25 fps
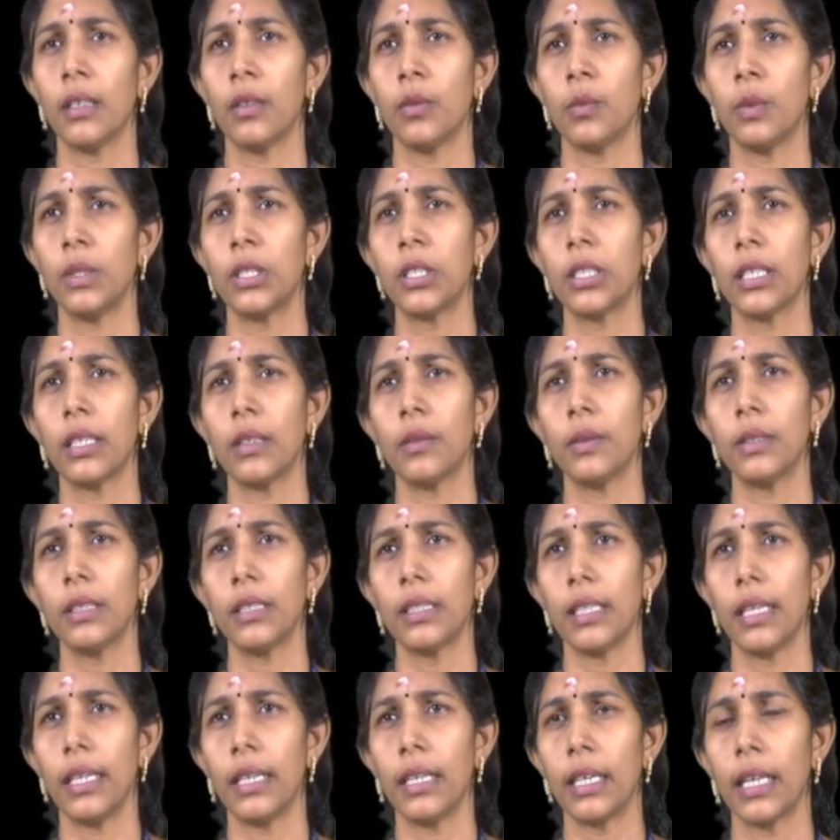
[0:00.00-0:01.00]
which covers
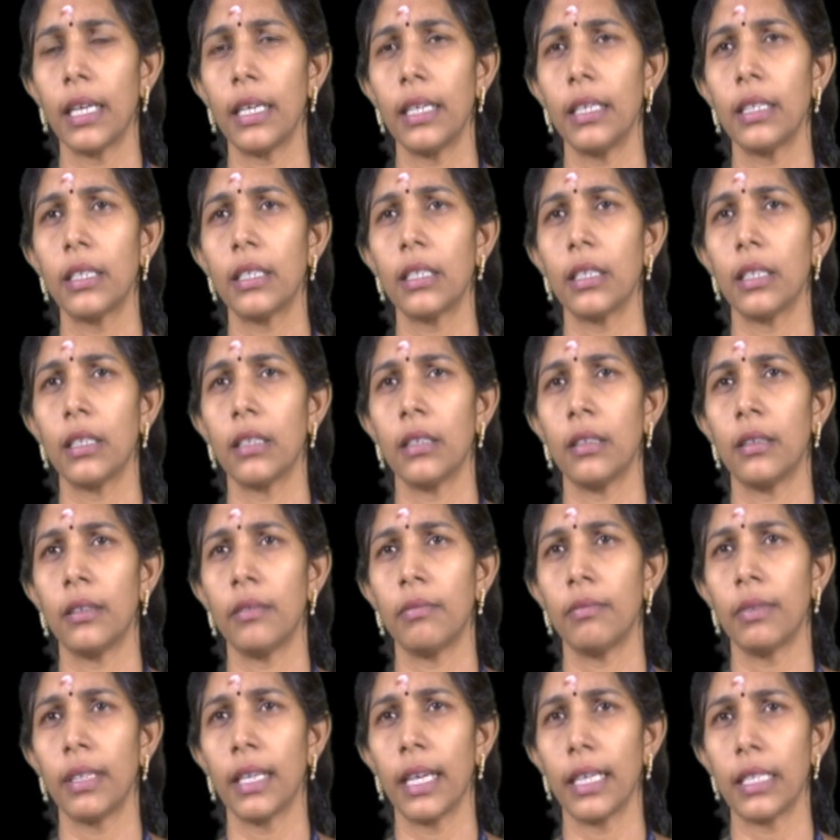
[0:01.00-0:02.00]
the entire
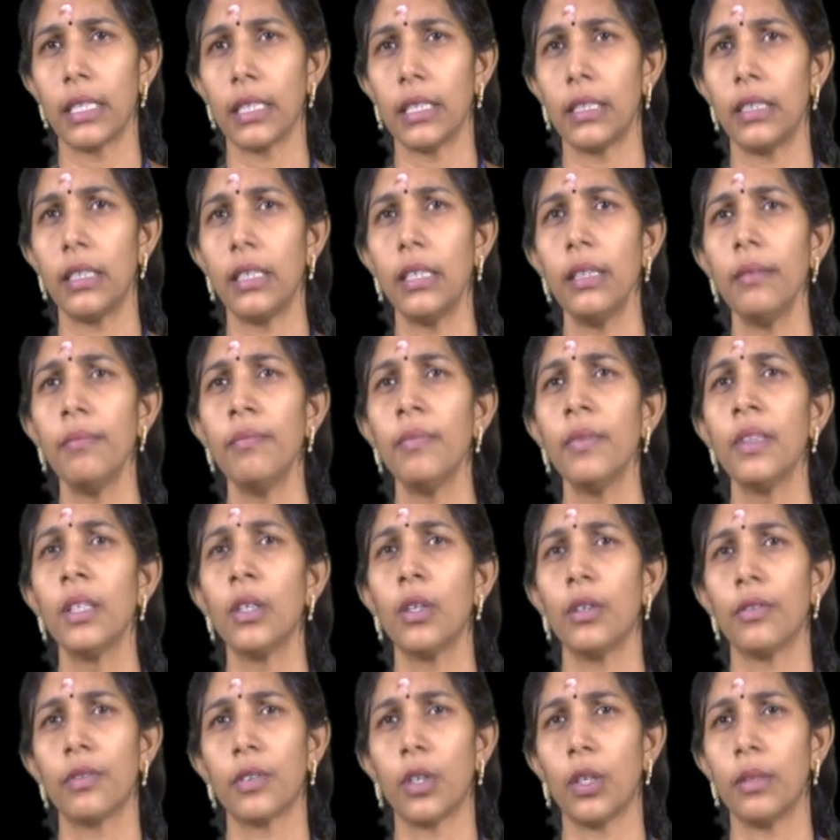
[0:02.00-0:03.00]
category
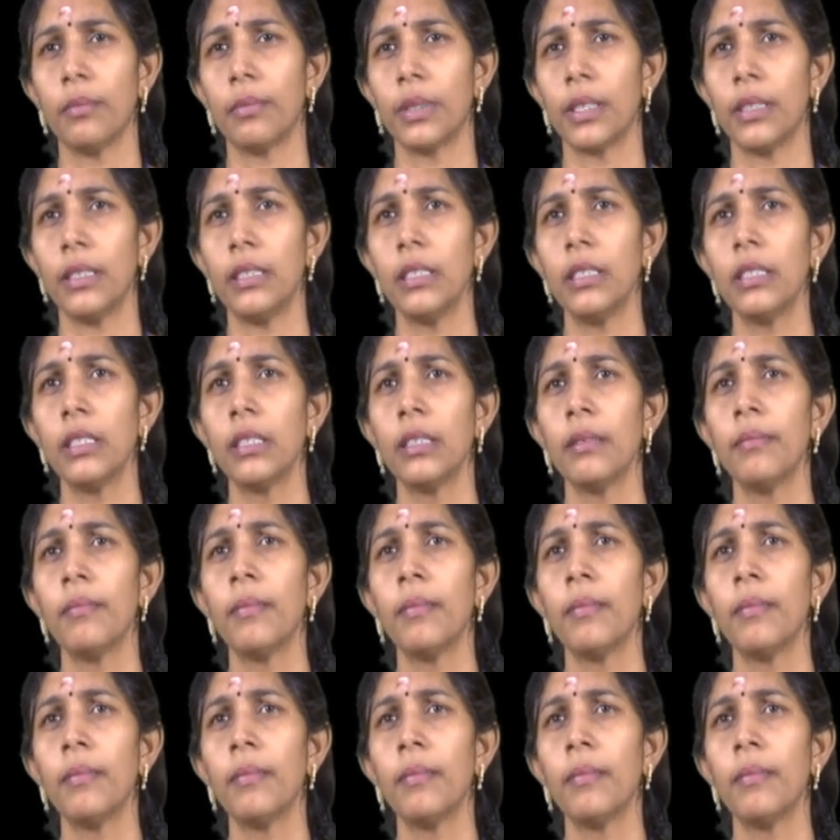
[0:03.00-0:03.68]
of components.